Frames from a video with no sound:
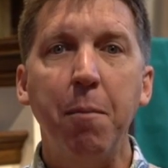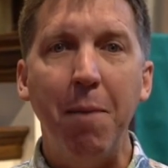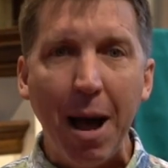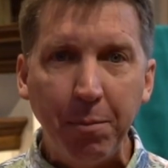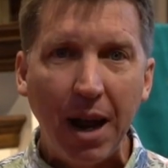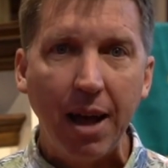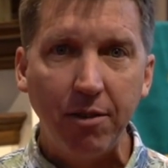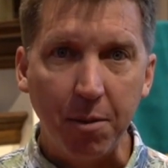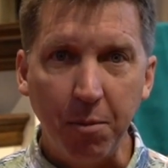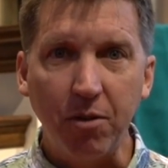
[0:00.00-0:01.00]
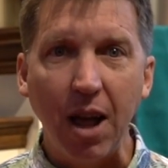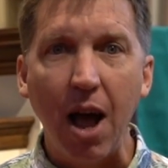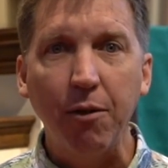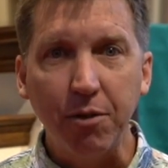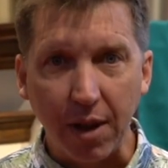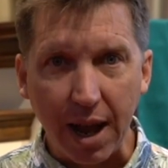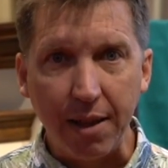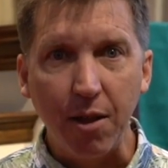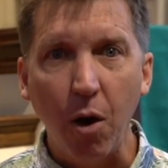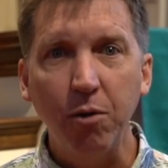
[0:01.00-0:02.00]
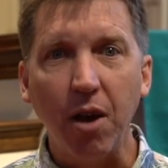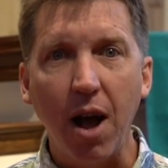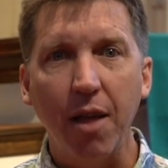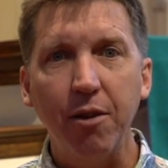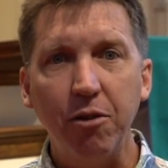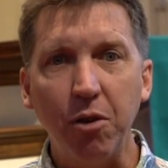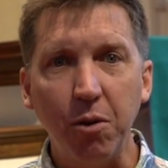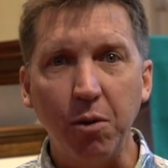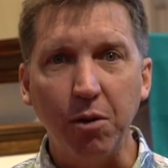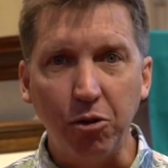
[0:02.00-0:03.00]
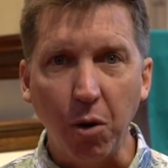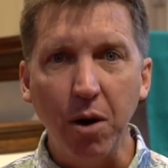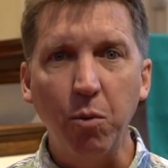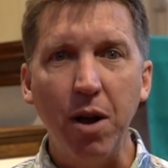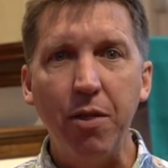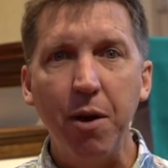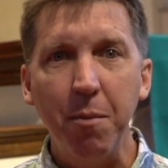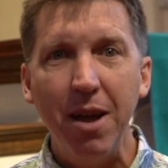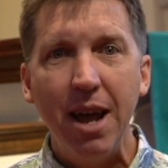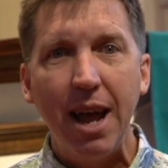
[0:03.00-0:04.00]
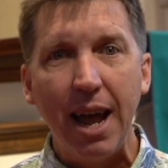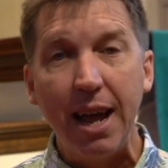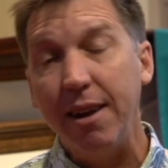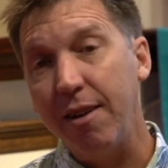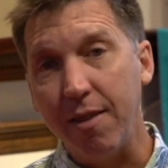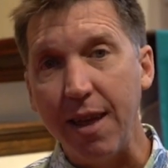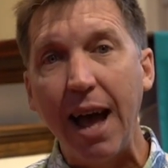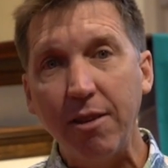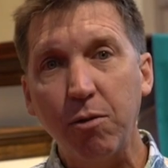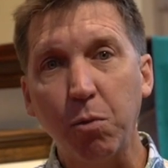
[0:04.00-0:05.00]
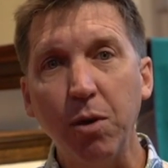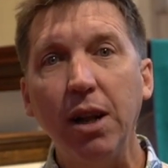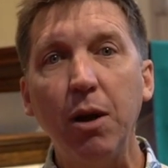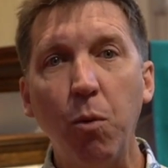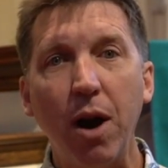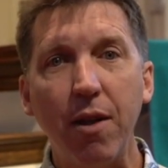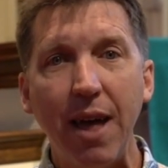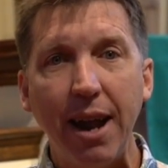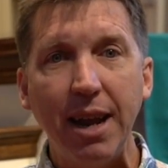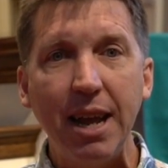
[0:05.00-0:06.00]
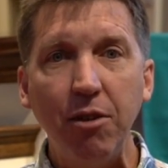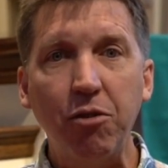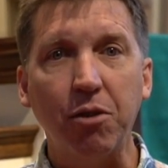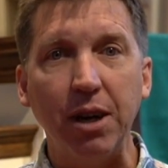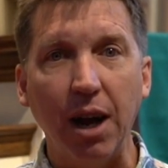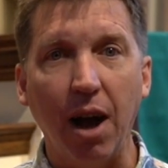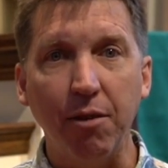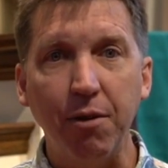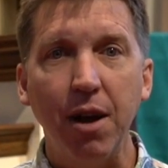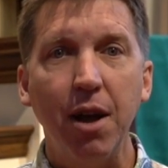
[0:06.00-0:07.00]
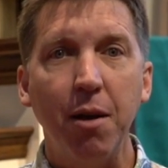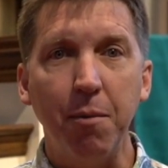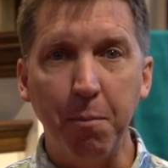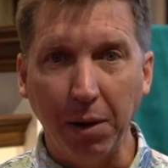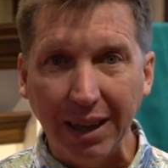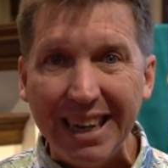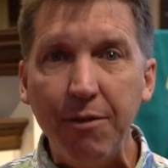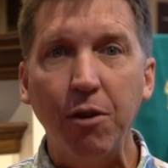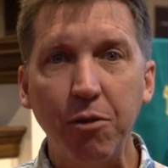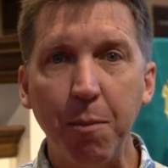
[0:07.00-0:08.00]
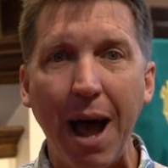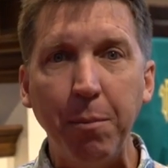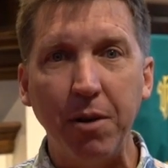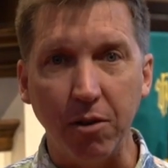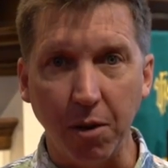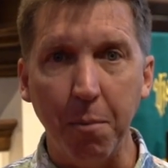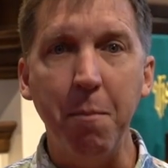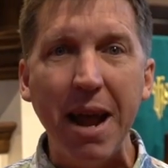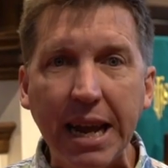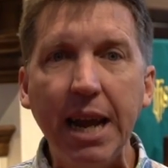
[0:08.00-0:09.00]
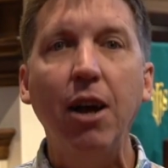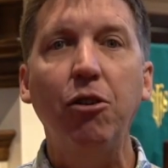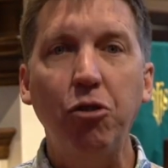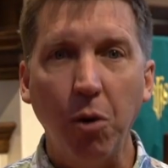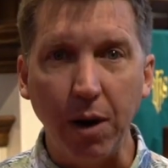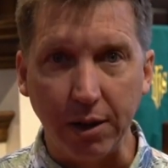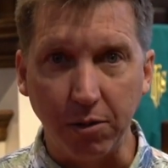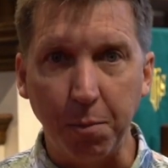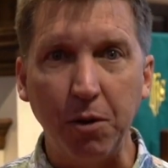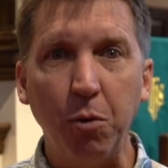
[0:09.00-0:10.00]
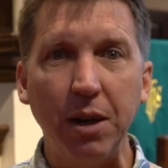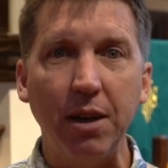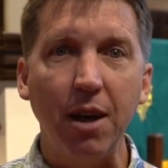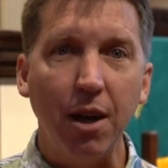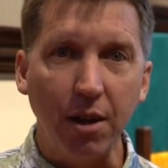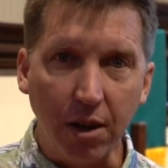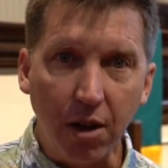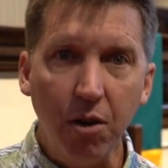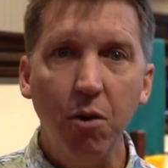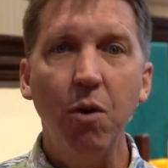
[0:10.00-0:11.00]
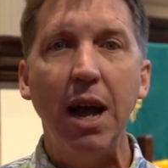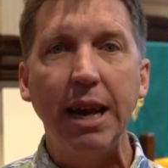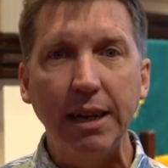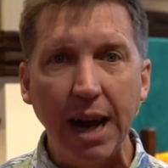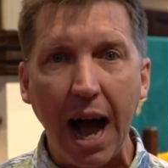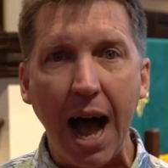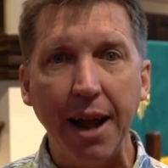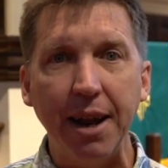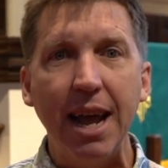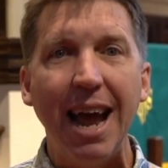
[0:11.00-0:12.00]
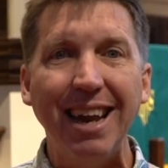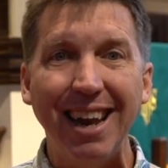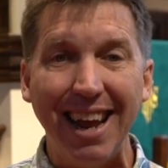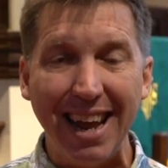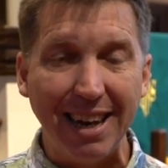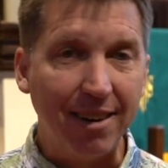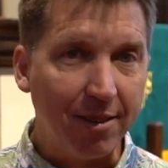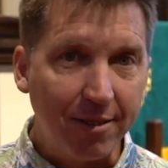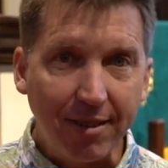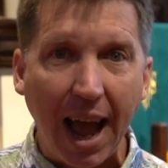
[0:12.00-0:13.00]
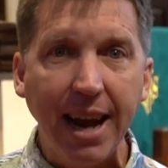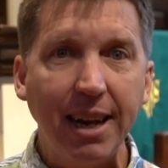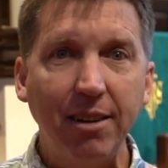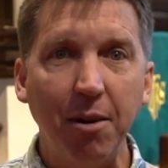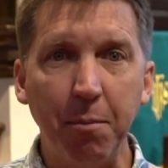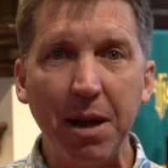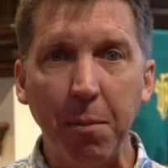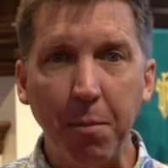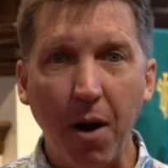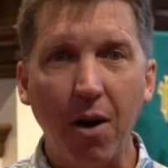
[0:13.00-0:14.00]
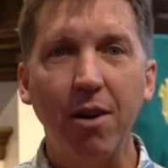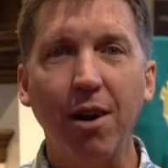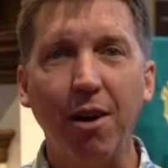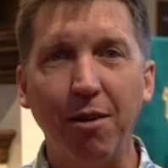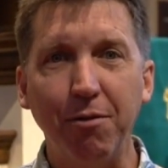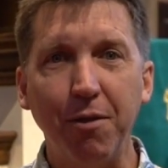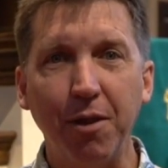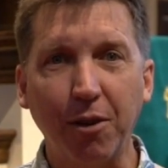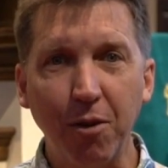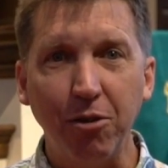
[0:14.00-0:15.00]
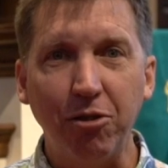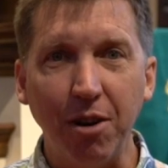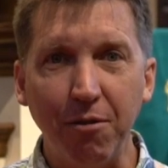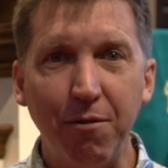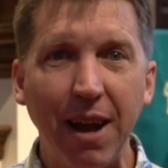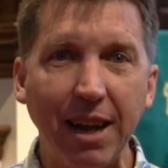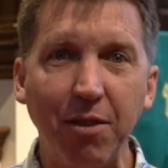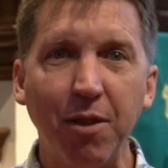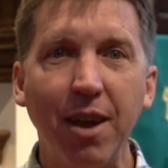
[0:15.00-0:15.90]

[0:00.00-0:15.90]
baptize themselves and those others who joined with them, and that's really where that history of believers' baptism, making a choice between you and God and deciding to be a part of the Christian faith